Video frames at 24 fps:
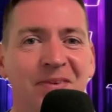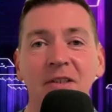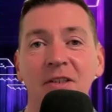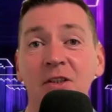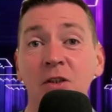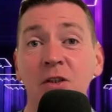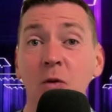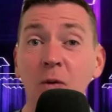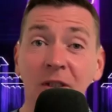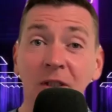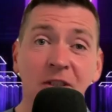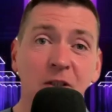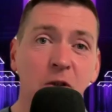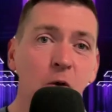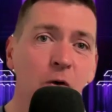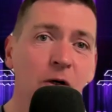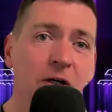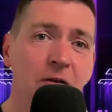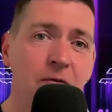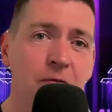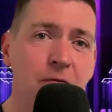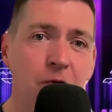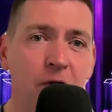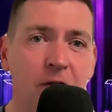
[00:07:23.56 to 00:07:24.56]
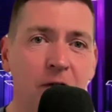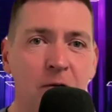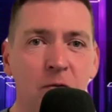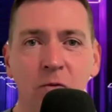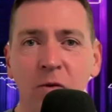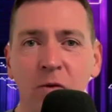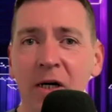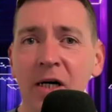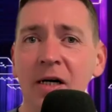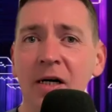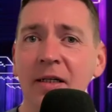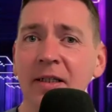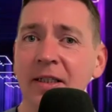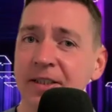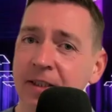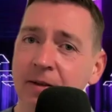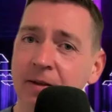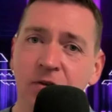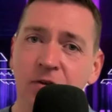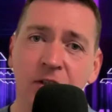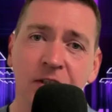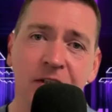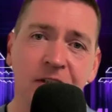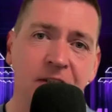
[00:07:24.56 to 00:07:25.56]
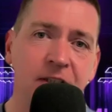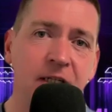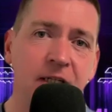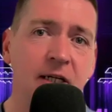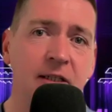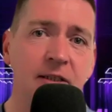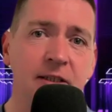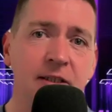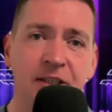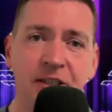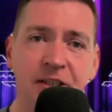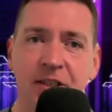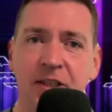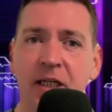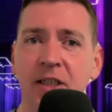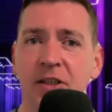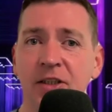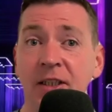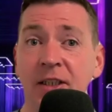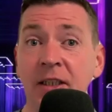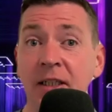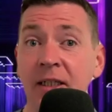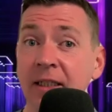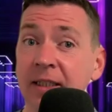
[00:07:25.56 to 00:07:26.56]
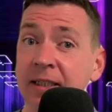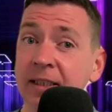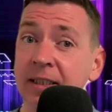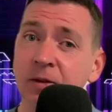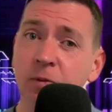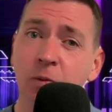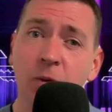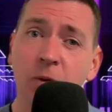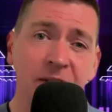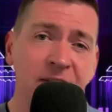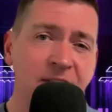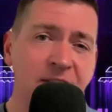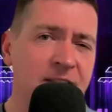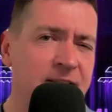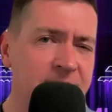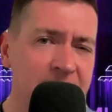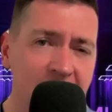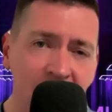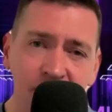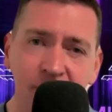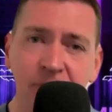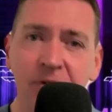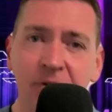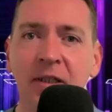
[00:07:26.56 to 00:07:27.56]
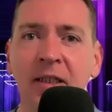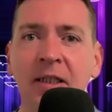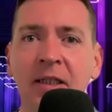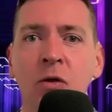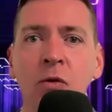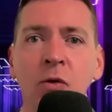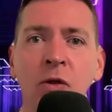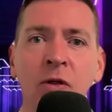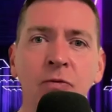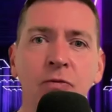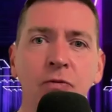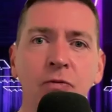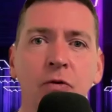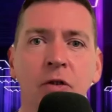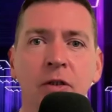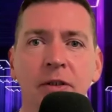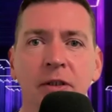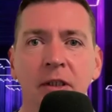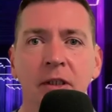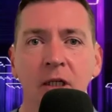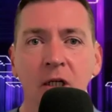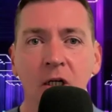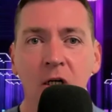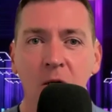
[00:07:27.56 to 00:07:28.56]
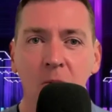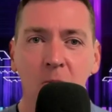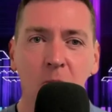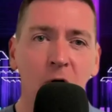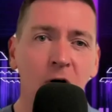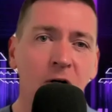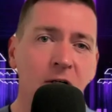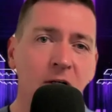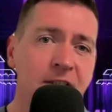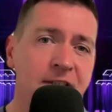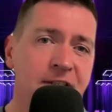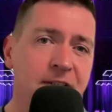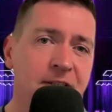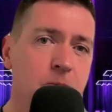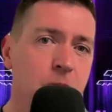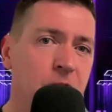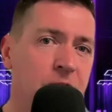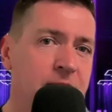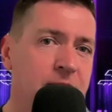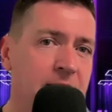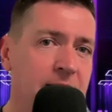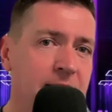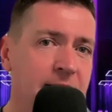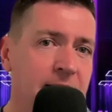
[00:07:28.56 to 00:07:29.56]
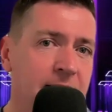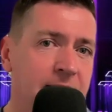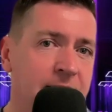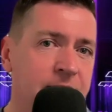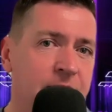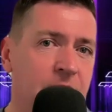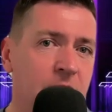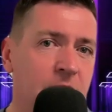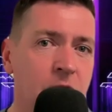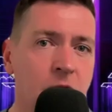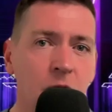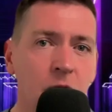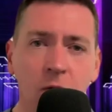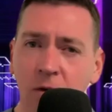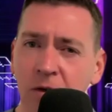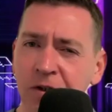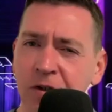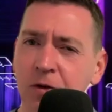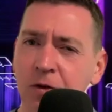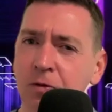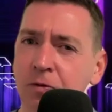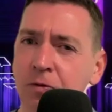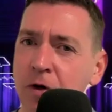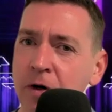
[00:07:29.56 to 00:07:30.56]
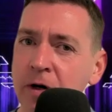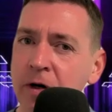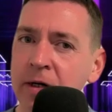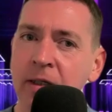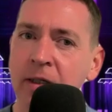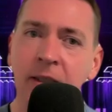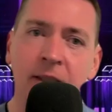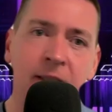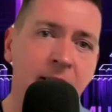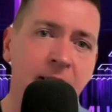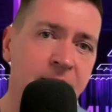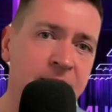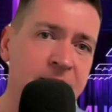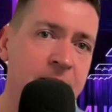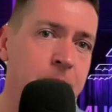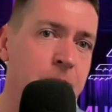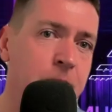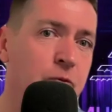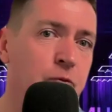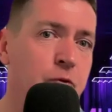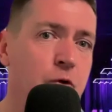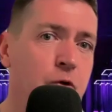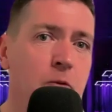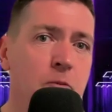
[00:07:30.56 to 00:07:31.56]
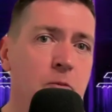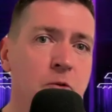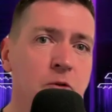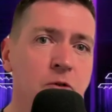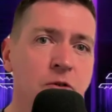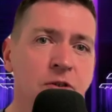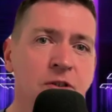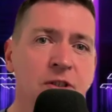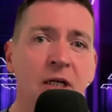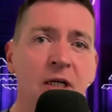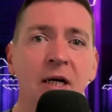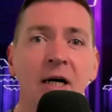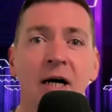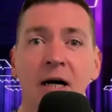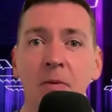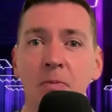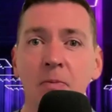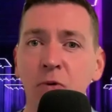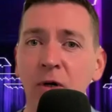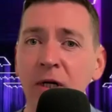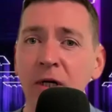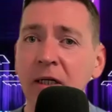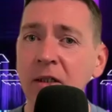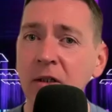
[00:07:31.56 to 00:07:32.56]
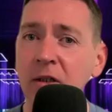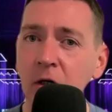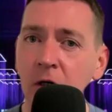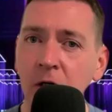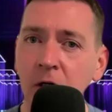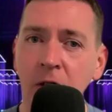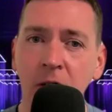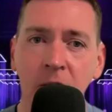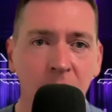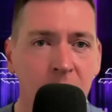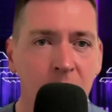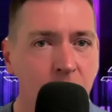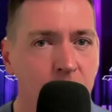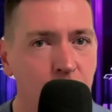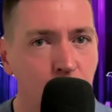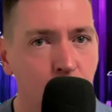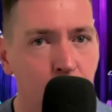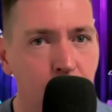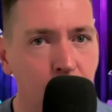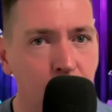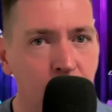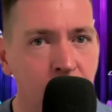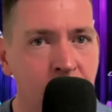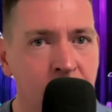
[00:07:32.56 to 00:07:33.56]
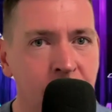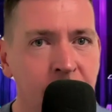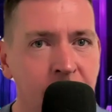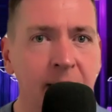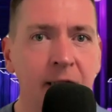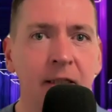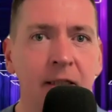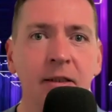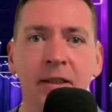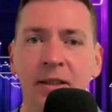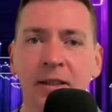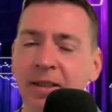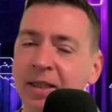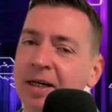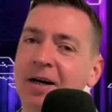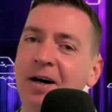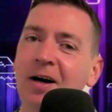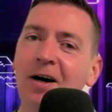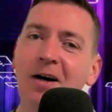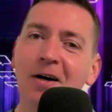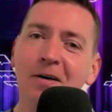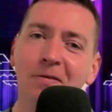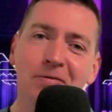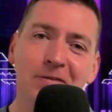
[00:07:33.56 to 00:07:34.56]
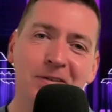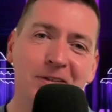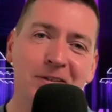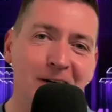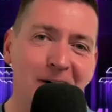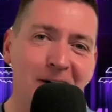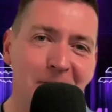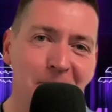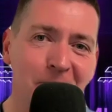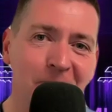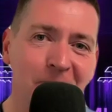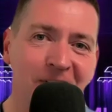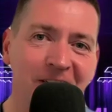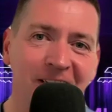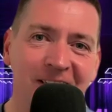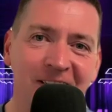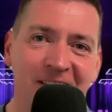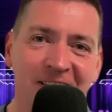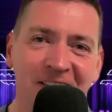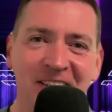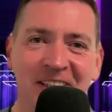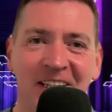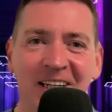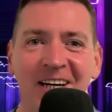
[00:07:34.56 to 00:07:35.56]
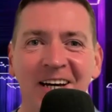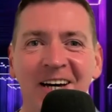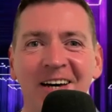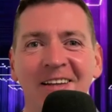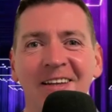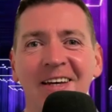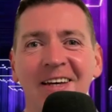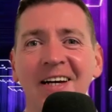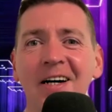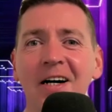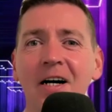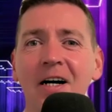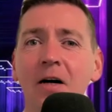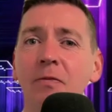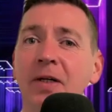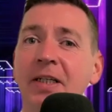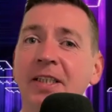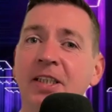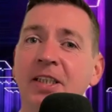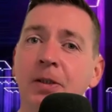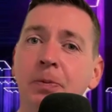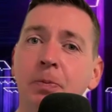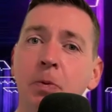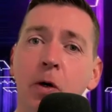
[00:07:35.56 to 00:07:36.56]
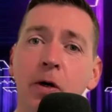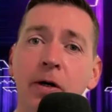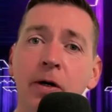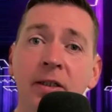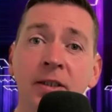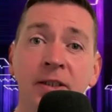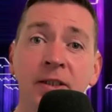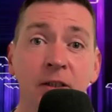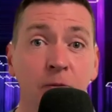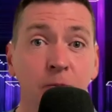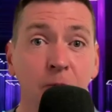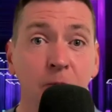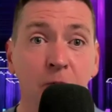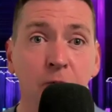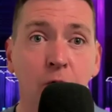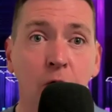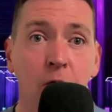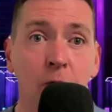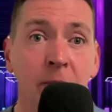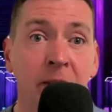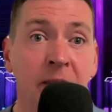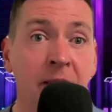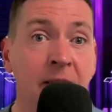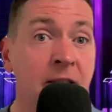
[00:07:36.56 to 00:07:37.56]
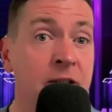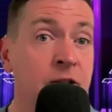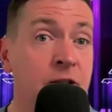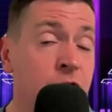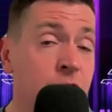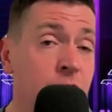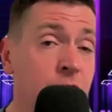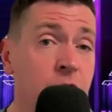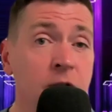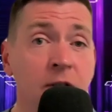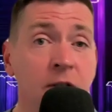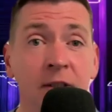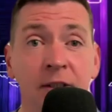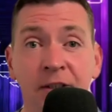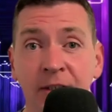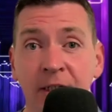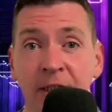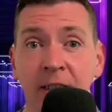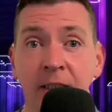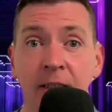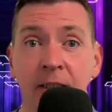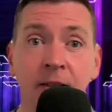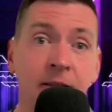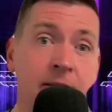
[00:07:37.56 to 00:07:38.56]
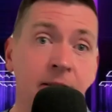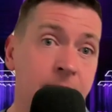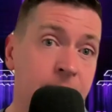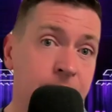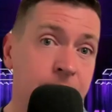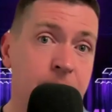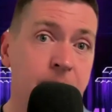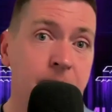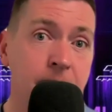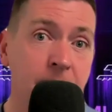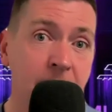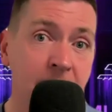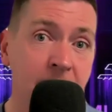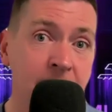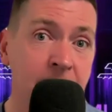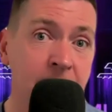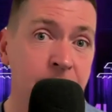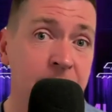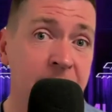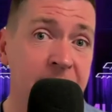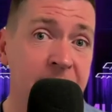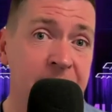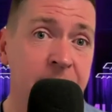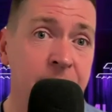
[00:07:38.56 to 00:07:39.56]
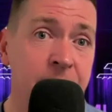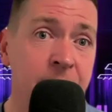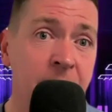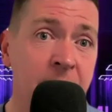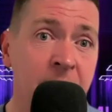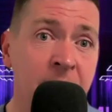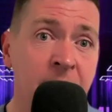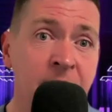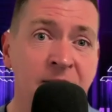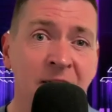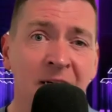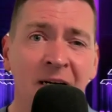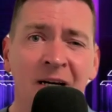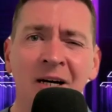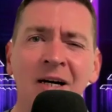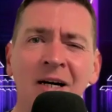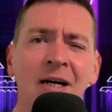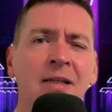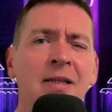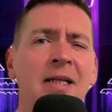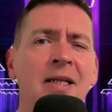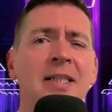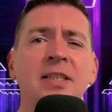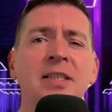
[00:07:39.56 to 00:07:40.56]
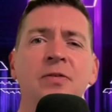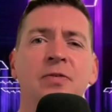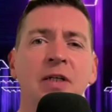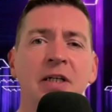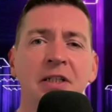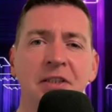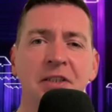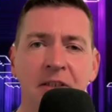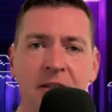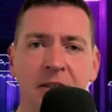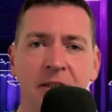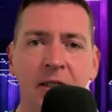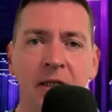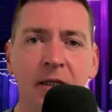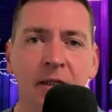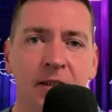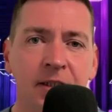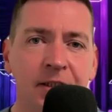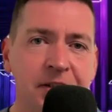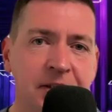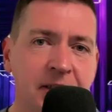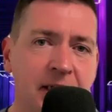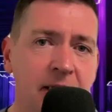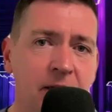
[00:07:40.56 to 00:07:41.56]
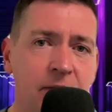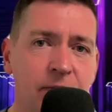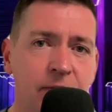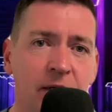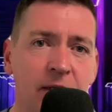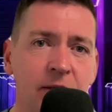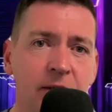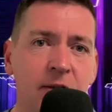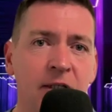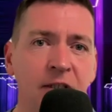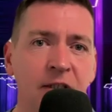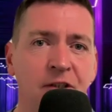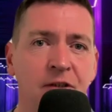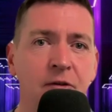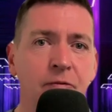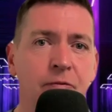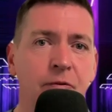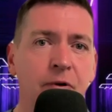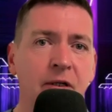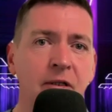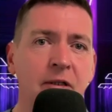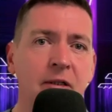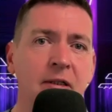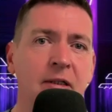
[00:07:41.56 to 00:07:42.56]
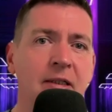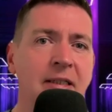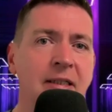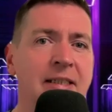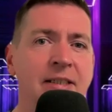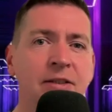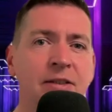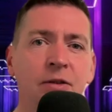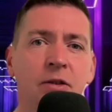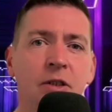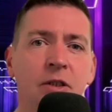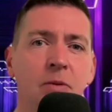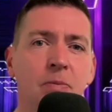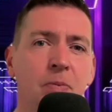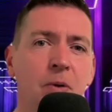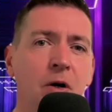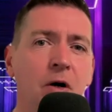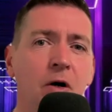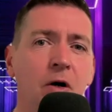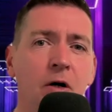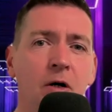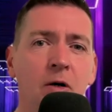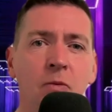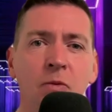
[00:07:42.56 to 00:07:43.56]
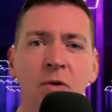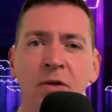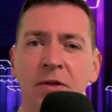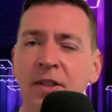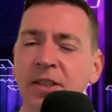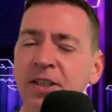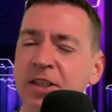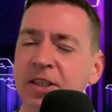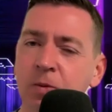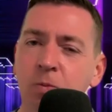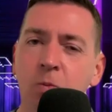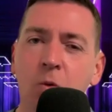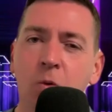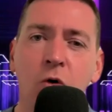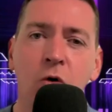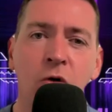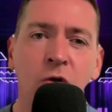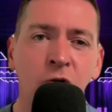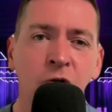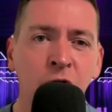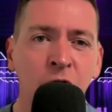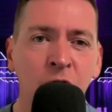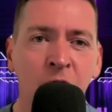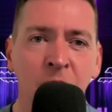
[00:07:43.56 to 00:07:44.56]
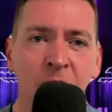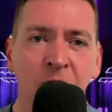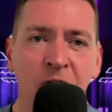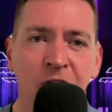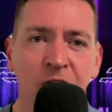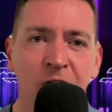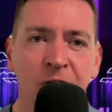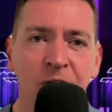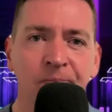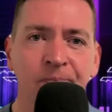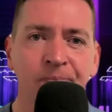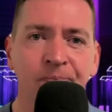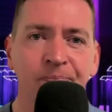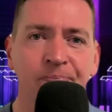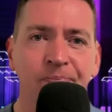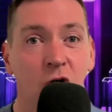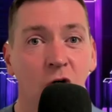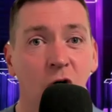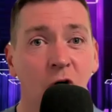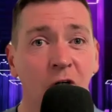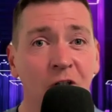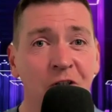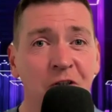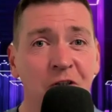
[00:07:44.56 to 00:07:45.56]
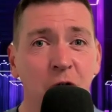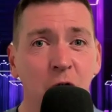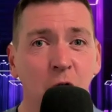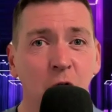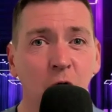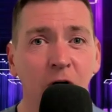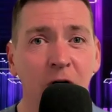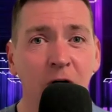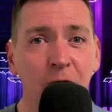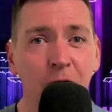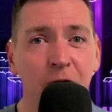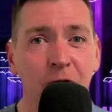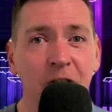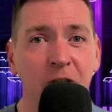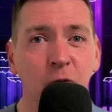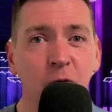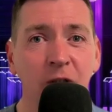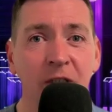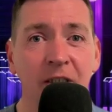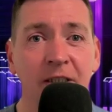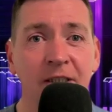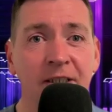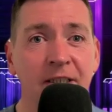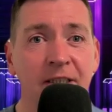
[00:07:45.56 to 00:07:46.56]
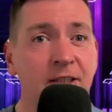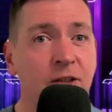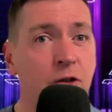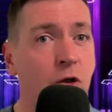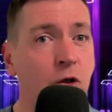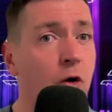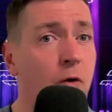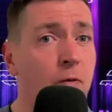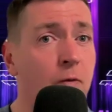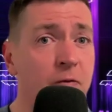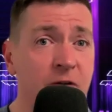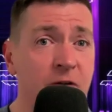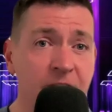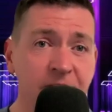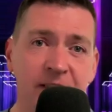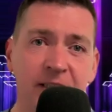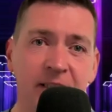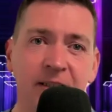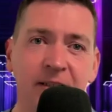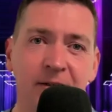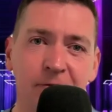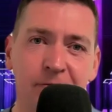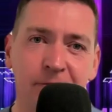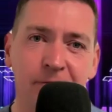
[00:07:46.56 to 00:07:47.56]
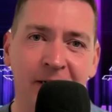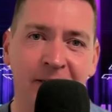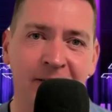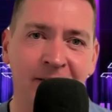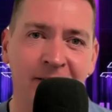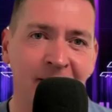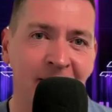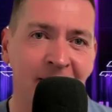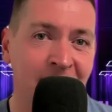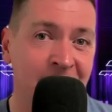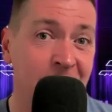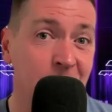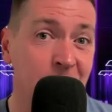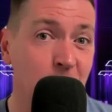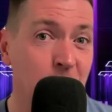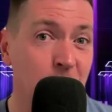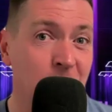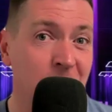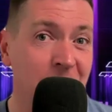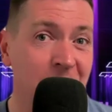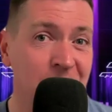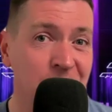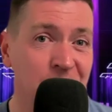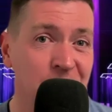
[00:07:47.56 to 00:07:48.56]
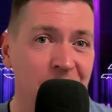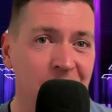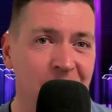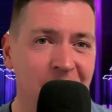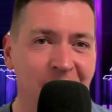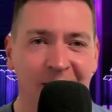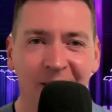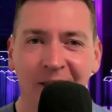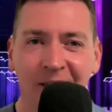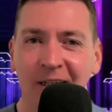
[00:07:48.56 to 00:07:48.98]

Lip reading: So what's going for it? Well, as I've just said, the staging is what's definitely going for it. Marcus and Martinez are also very engaging performers and bring an air, no pun intended, of confidence. They have experience of performing in 2 consecutive melody festivals, and let's face it, the scale of that national final is on a par with a small Eurovision. Also going for the twins is obviously the fact it's the home nation.